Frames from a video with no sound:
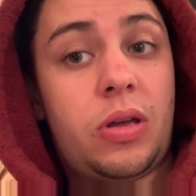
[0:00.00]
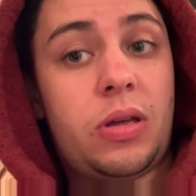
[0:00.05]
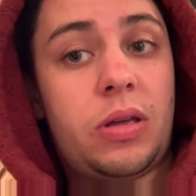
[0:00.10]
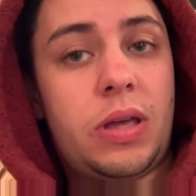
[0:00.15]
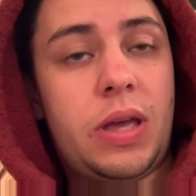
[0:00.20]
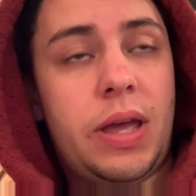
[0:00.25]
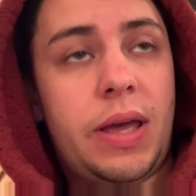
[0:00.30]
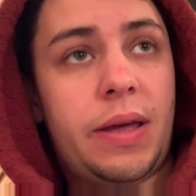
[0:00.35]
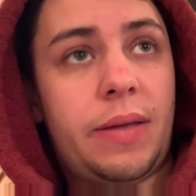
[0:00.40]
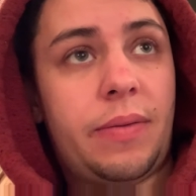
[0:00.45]

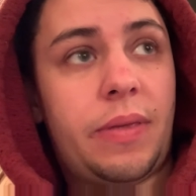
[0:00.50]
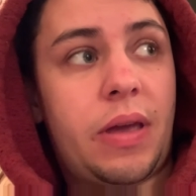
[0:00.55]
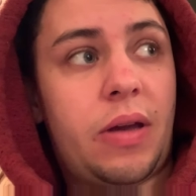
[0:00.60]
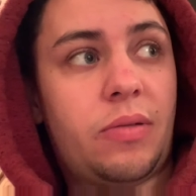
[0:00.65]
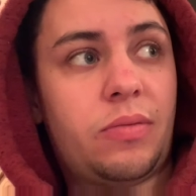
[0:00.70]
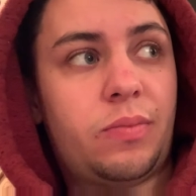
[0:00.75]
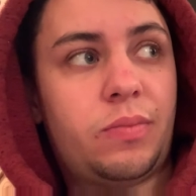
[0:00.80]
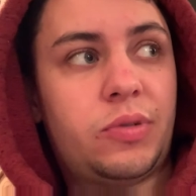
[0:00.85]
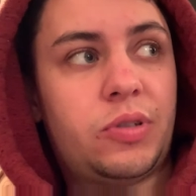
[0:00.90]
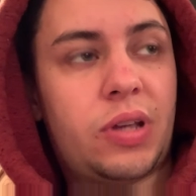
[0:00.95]
yeah, now
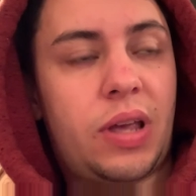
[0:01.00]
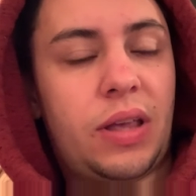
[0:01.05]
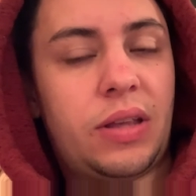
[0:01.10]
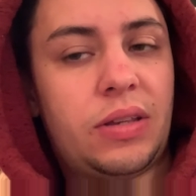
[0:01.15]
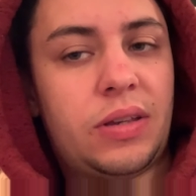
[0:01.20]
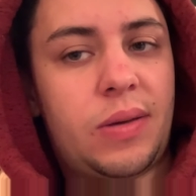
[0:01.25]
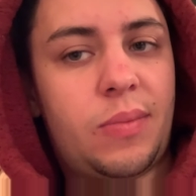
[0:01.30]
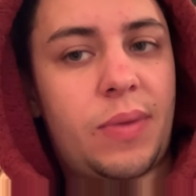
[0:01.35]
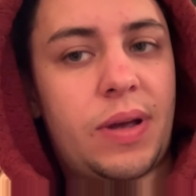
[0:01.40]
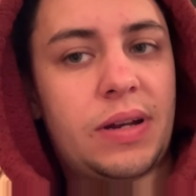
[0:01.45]
set the
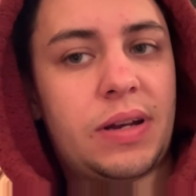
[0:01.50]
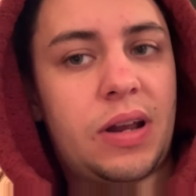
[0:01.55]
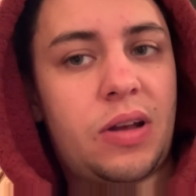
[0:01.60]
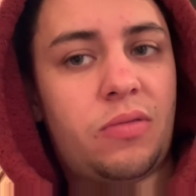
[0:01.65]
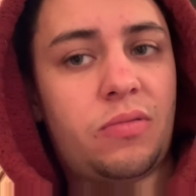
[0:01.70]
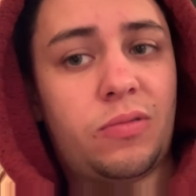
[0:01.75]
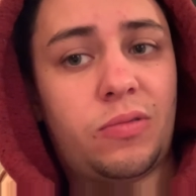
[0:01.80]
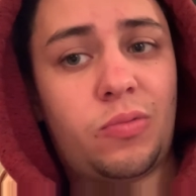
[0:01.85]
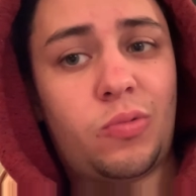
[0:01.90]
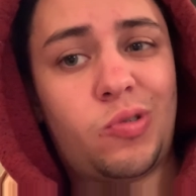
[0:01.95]
thing back down.
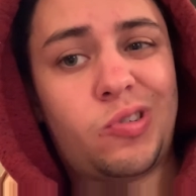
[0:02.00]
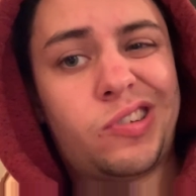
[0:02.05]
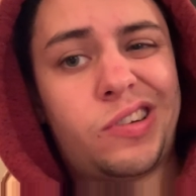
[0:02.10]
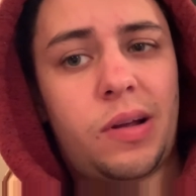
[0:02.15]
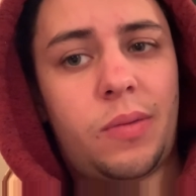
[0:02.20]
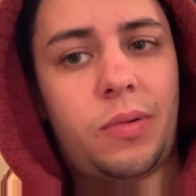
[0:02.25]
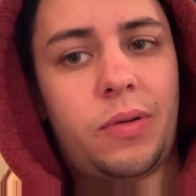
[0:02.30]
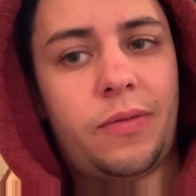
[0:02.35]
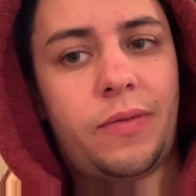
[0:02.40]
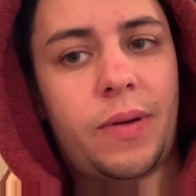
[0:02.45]
Watch a
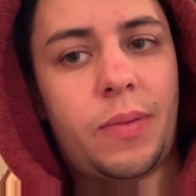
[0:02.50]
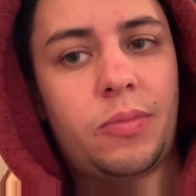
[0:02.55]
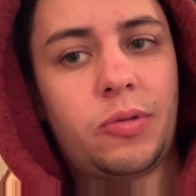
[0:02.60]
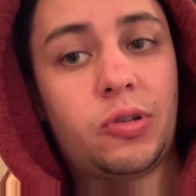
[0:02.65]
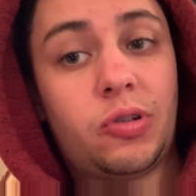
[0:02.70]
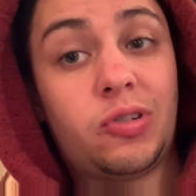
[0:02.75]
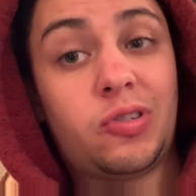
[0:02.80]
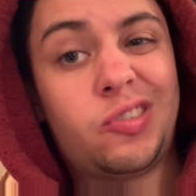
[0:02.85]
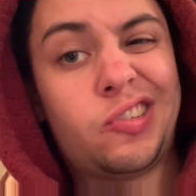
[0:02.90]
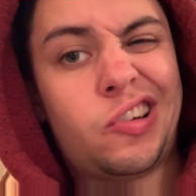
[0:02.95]
couple of
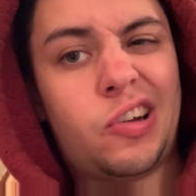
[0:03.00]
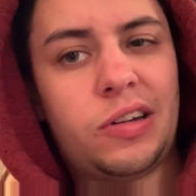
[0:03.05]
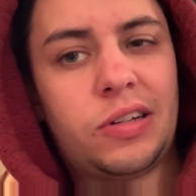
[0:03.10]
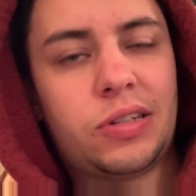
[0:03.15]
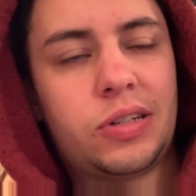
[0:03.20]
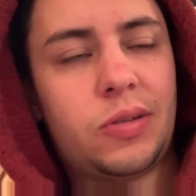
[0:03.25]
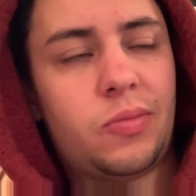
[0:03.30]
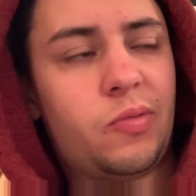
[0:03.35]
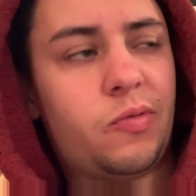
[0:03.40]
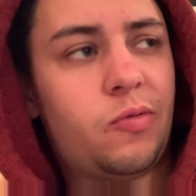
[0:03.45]
episodes of
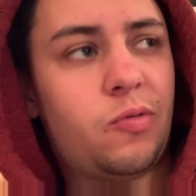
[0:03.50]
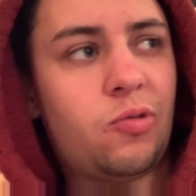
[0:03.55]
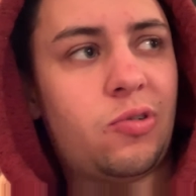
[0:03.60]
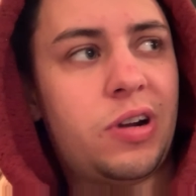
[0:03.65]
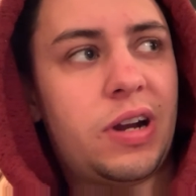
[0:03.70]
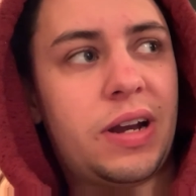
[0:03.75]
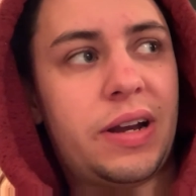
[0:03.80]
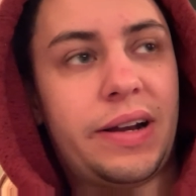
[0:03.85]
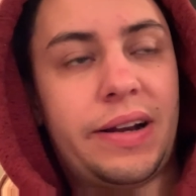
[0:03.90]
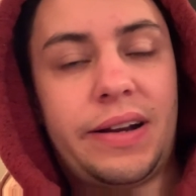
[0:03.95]
Dynasty before
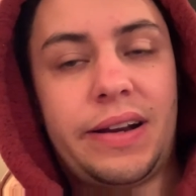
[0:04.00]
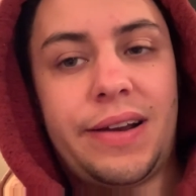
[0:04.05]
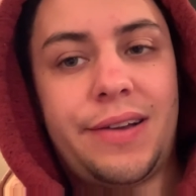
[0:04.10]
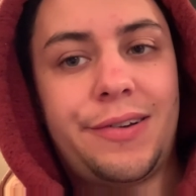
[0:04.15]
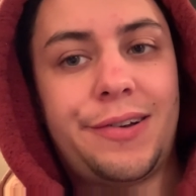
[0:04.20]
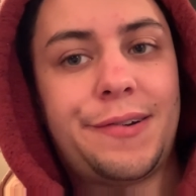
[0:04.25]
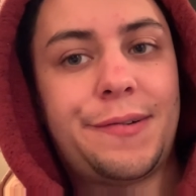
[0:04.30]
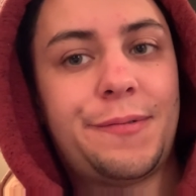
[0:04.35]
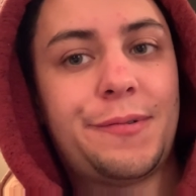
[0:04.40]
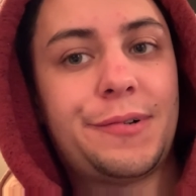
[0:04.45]
it, and now
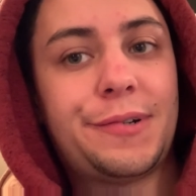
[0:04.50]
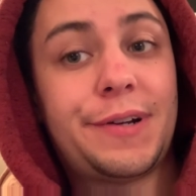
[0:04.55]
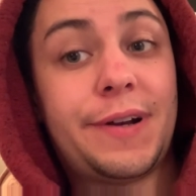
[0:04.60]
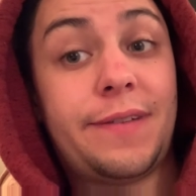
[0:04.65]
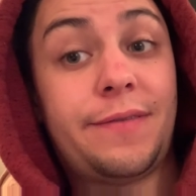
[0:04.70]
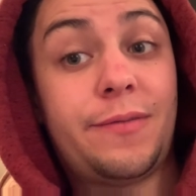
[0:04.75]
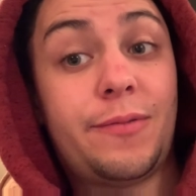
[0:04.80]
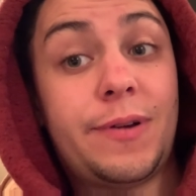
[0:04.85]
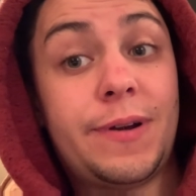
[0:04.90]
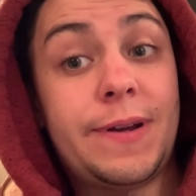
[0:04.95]
going to watch
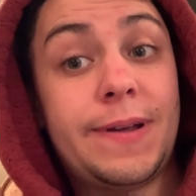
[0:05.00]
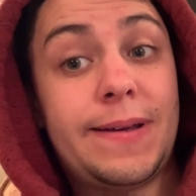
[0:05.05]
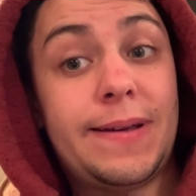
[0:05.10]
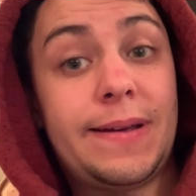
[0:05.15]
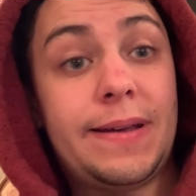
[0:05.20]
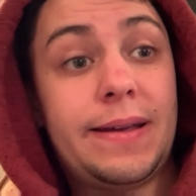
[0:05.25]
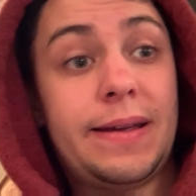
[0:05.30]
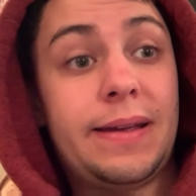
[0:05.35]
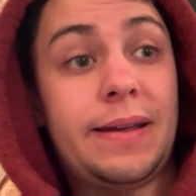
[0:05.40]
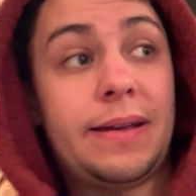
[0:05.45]
another one.
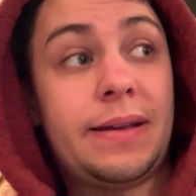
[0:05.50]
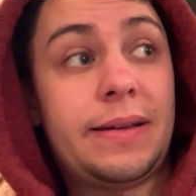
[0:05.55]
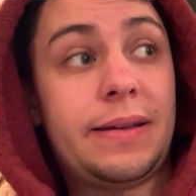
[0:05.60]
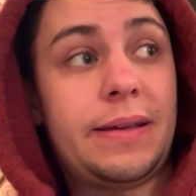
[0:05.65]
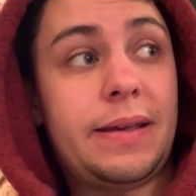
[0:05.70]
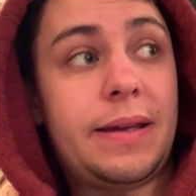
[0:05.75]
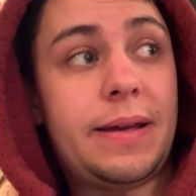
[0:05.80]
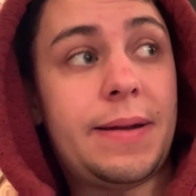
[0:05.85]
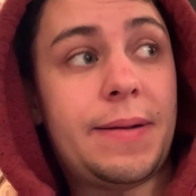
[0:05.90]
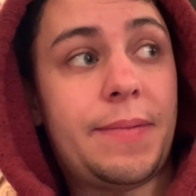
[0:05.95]

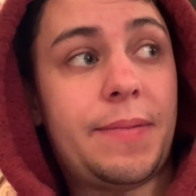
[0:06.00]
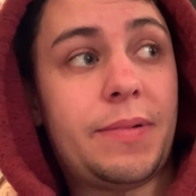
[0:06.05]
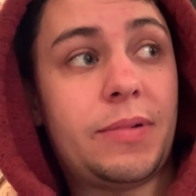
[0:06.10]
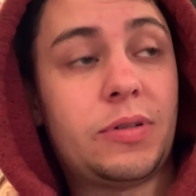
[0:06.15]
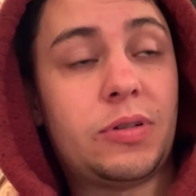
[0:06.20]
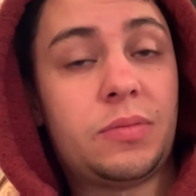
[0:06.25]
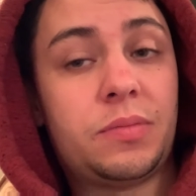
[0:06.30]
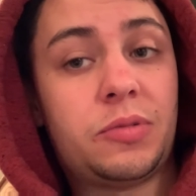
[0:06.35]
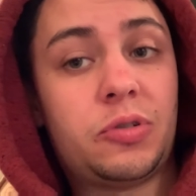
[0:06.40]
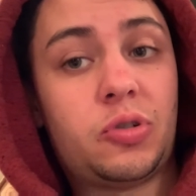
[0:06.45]
Yeah,
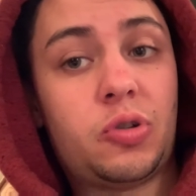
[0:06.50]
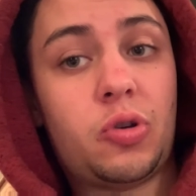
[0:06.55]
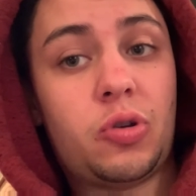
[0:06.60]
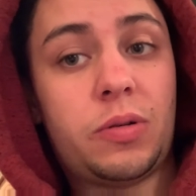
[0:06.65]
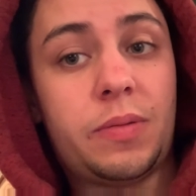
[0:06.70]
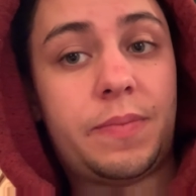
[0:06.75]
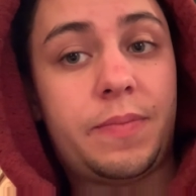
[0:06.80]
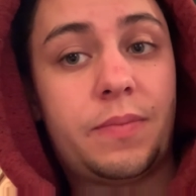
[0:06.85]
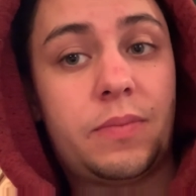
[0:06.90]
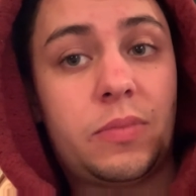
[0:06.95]
it's good.
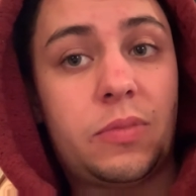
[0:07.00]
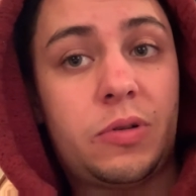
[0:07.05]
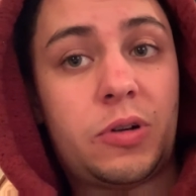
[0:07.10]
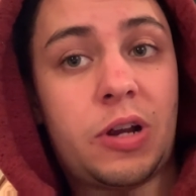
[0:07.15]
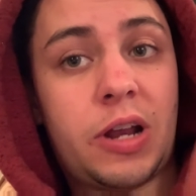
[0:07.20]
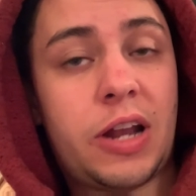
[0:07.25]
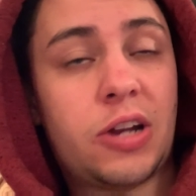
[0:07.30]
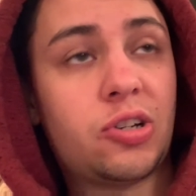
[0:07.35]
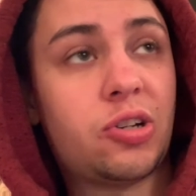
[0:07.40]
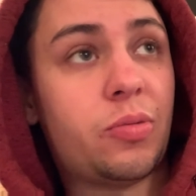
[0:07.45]

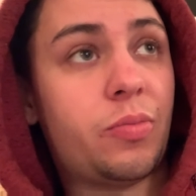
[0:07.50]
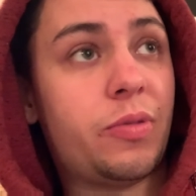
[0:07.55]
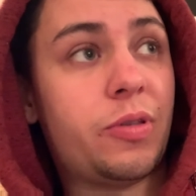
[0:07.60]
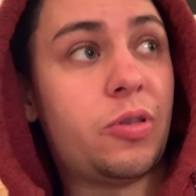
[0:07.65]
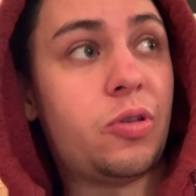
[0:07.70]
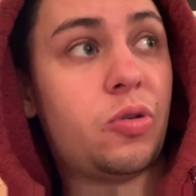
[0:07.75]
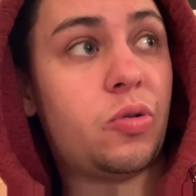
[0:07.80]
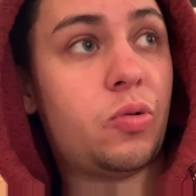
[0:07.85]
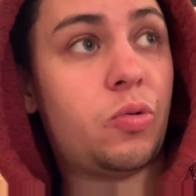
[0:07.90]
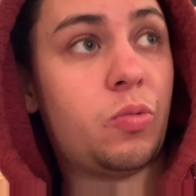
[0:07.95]
Catch up with
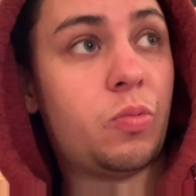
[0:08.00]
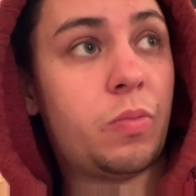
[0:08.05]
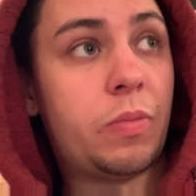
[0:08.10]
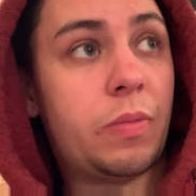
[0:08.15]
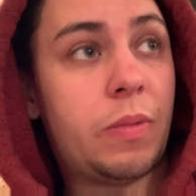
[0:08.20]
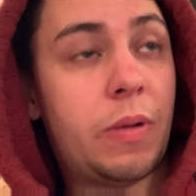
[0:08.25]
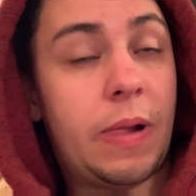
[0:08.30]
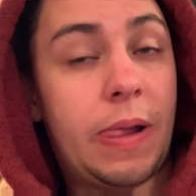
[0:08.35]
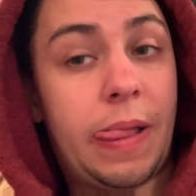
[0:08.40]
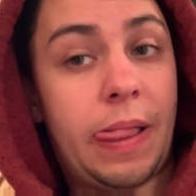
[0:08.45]
you
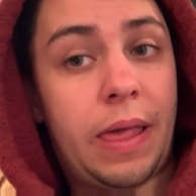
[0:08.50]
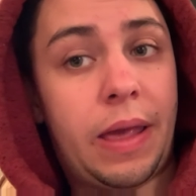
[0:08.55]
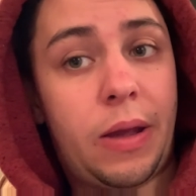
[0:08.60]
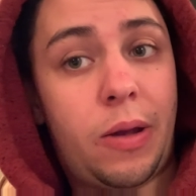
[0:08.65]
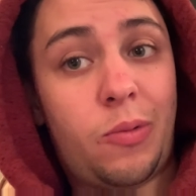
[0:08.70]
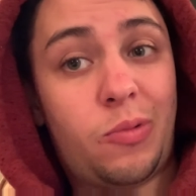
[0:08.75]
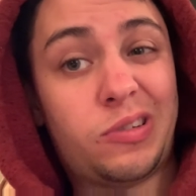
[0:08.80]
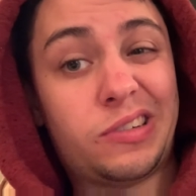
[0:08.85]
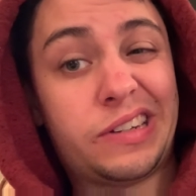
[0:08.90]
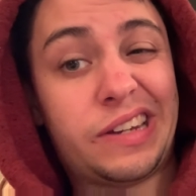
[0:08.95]

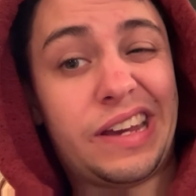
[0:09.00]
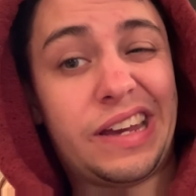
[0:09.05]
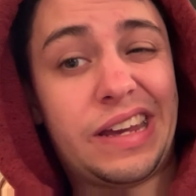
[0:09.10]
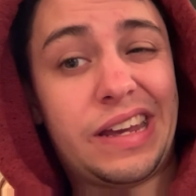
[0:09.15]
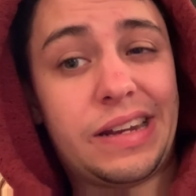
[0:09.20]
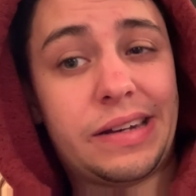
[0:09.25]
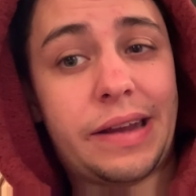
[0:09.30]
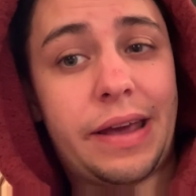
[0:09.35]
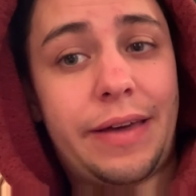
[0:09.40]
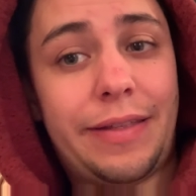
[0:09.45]
once I get
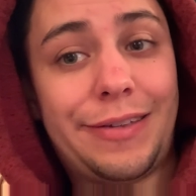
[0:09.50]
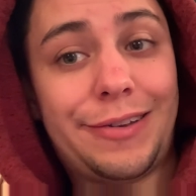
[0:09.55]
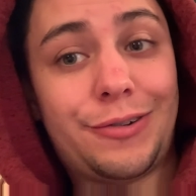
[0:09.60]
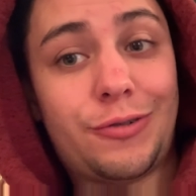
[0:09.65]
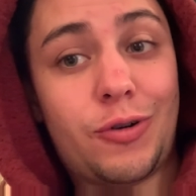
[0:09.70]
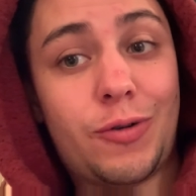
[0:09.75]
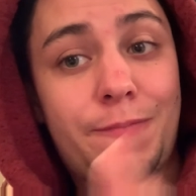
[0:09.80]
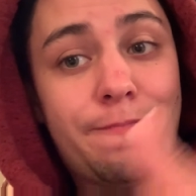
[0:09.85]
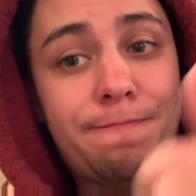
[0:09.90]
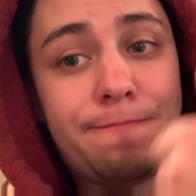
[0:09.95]
kicked out of this room.